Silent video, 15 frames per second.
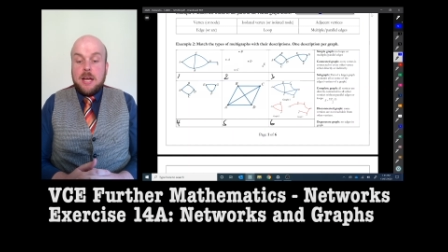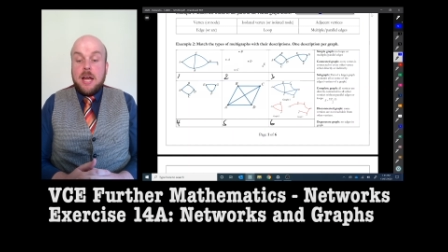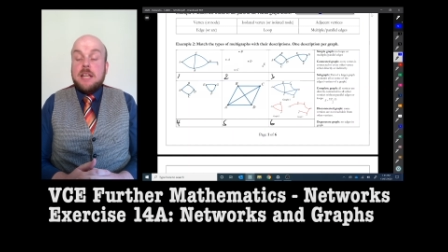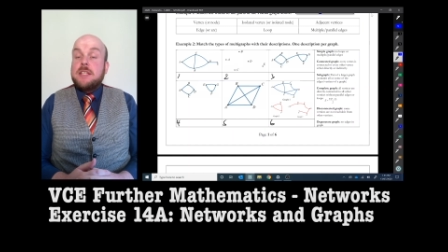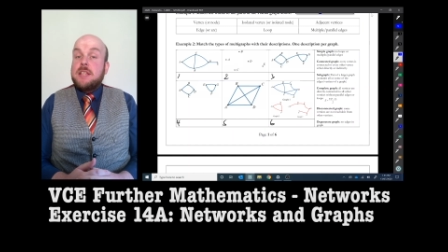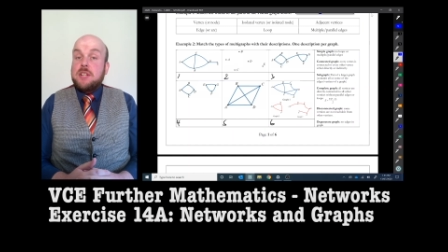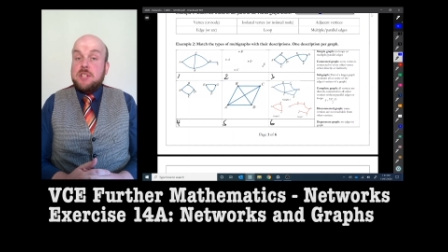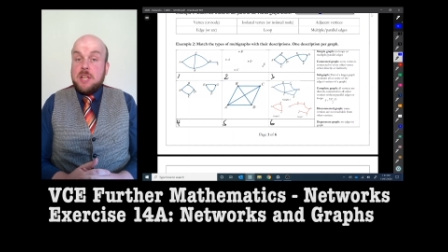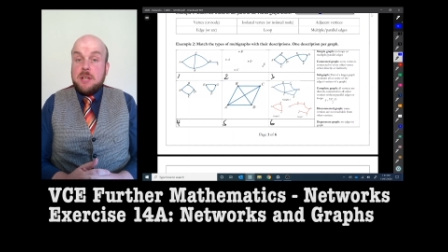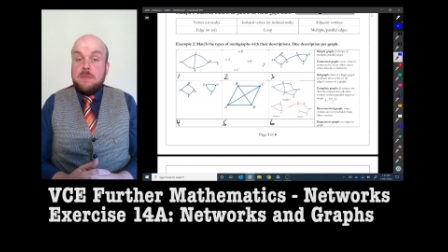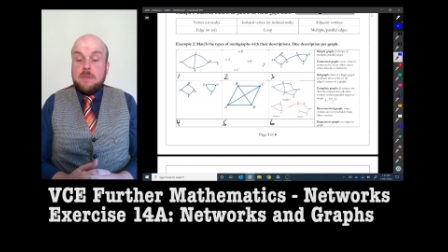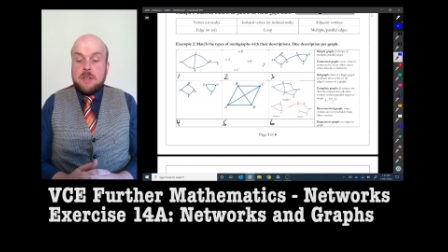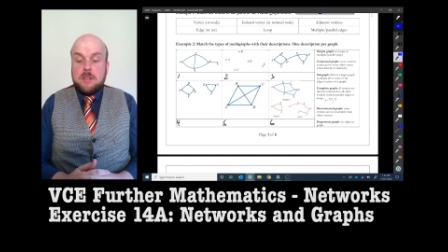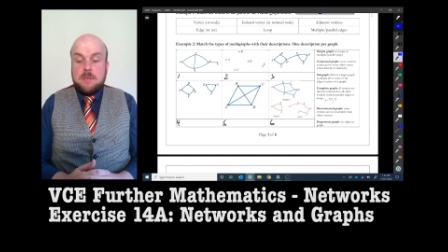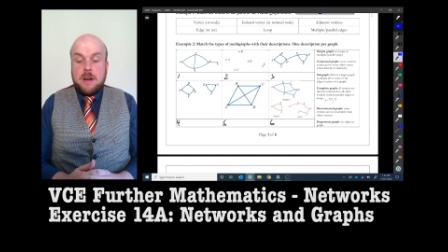A
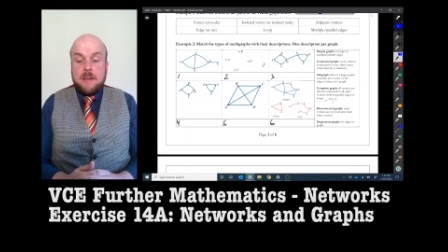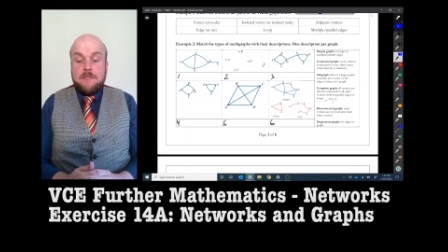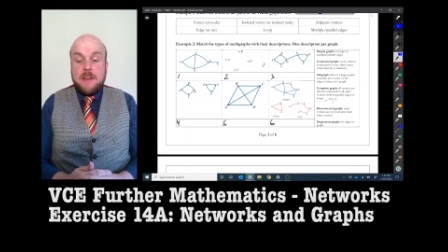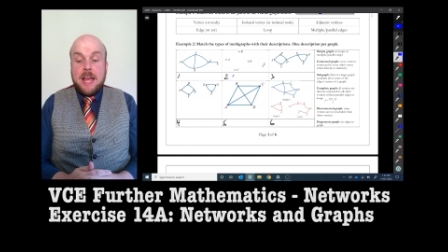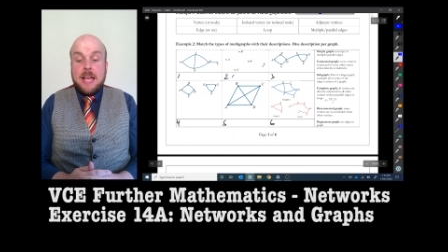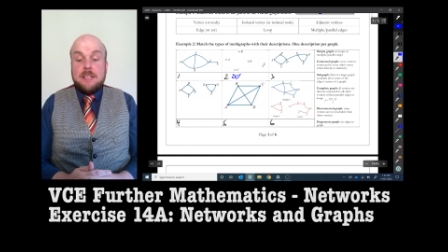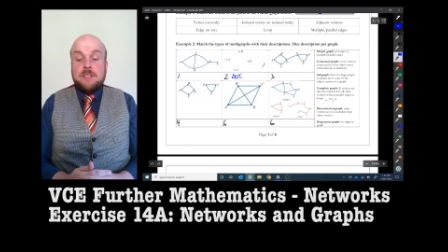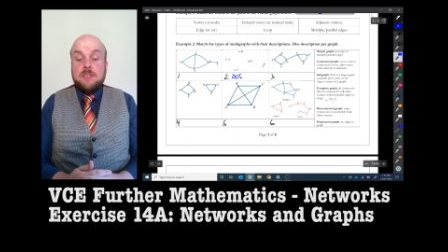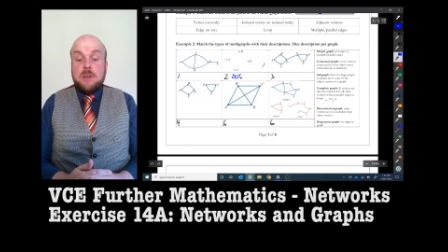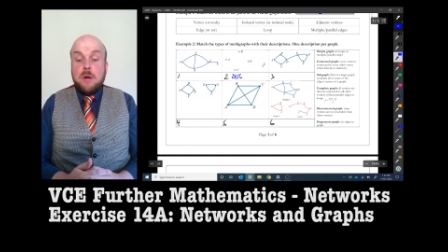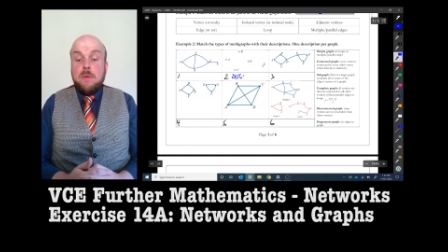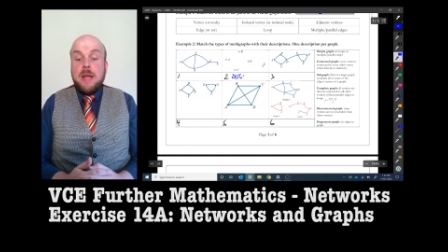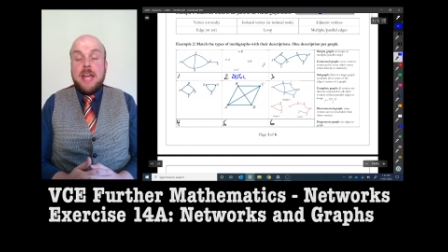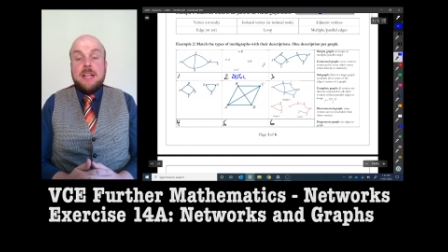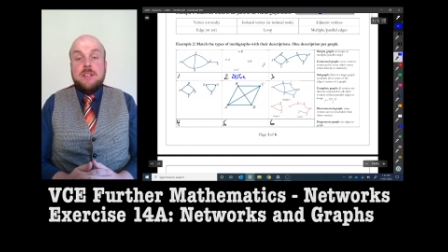degenerate graph has
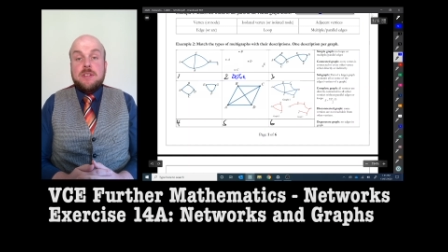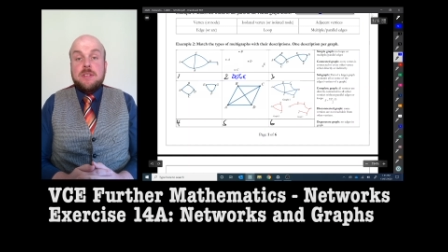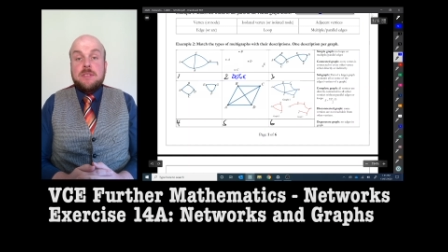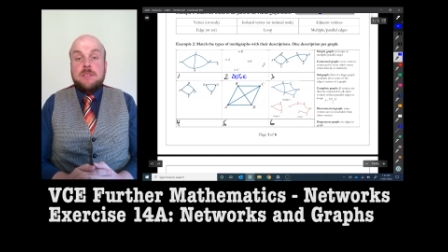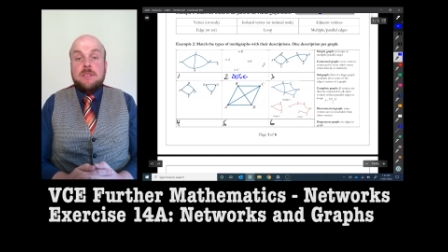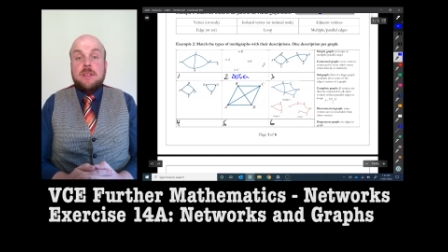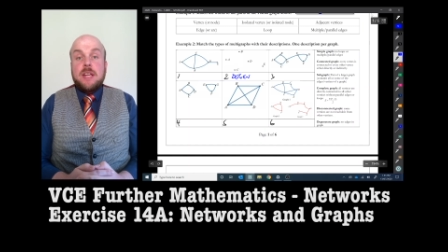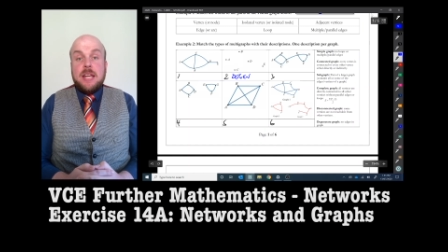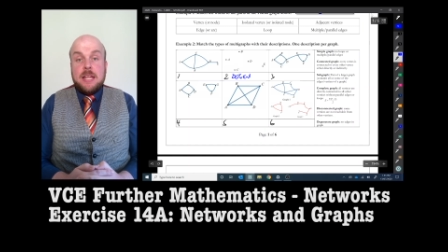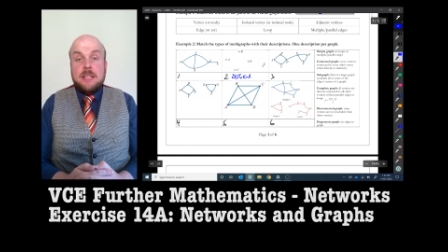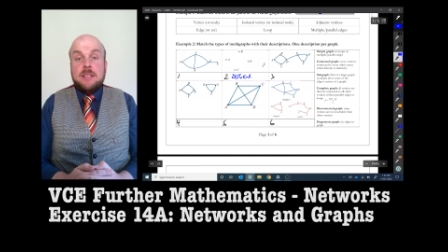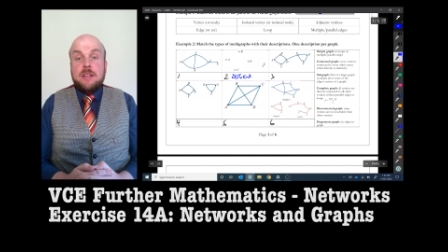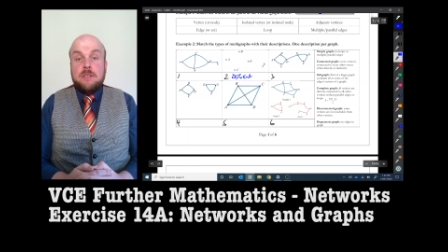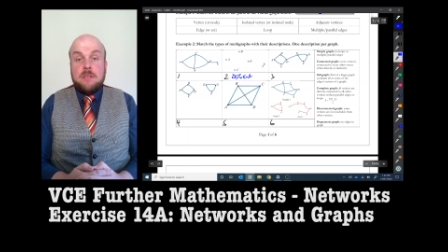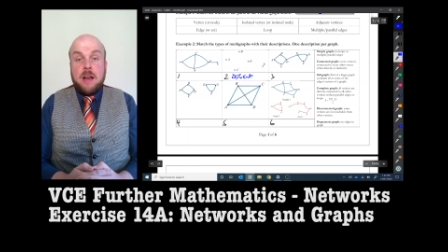no edges
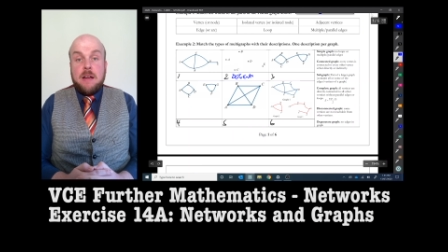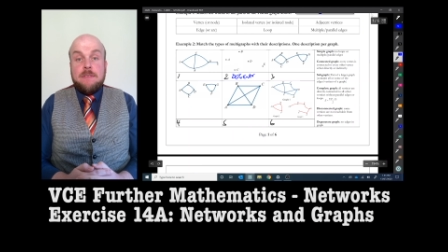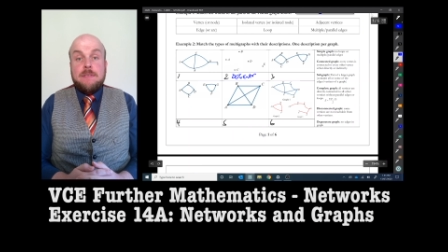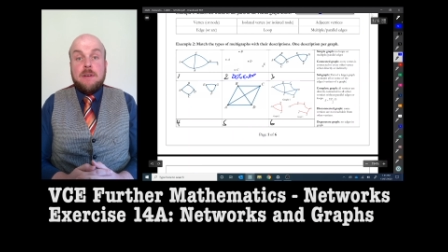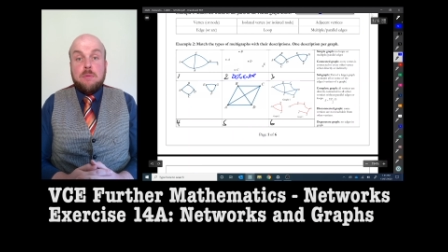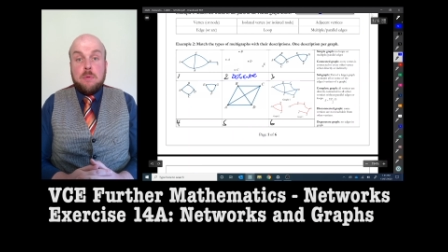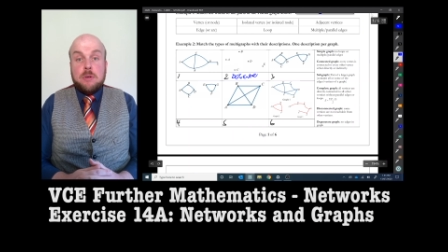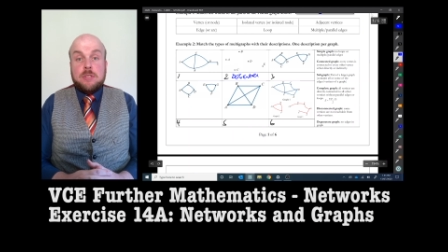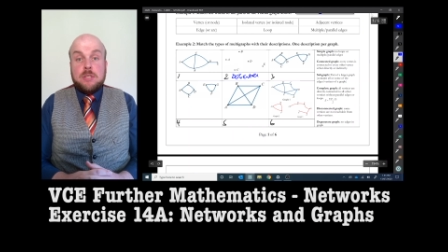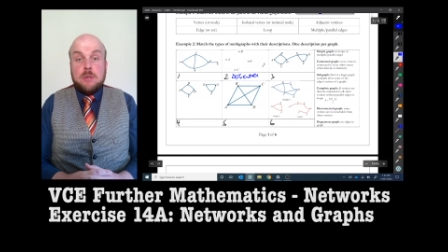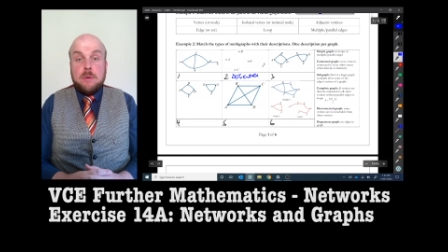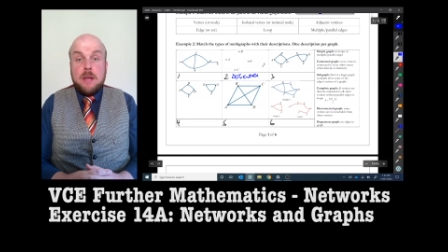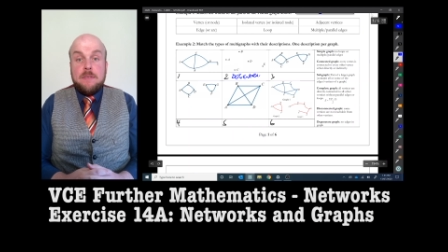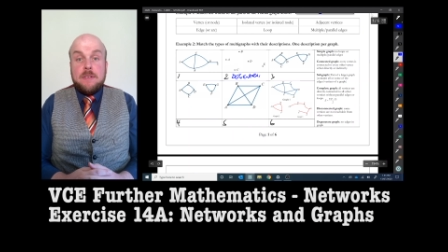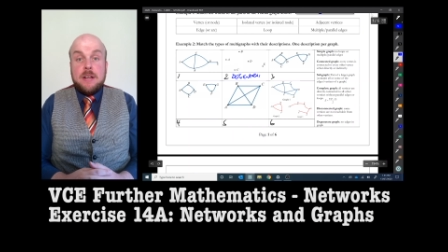in the graph
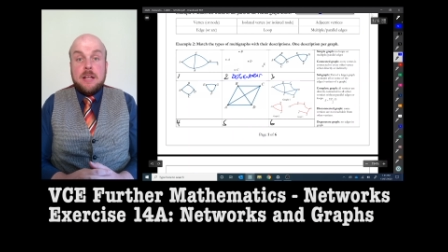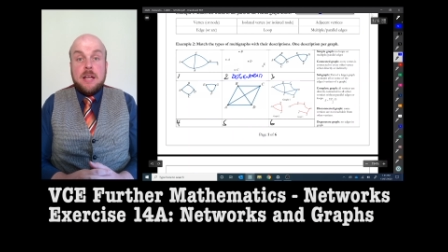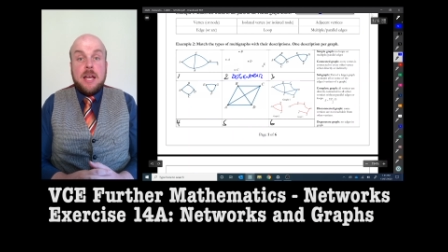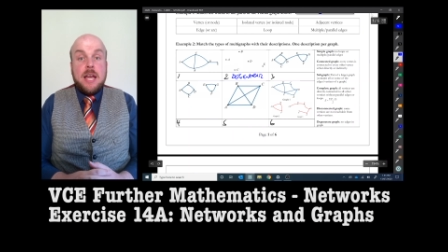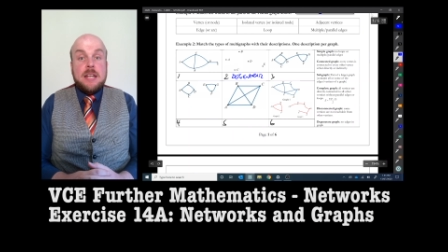whatsoever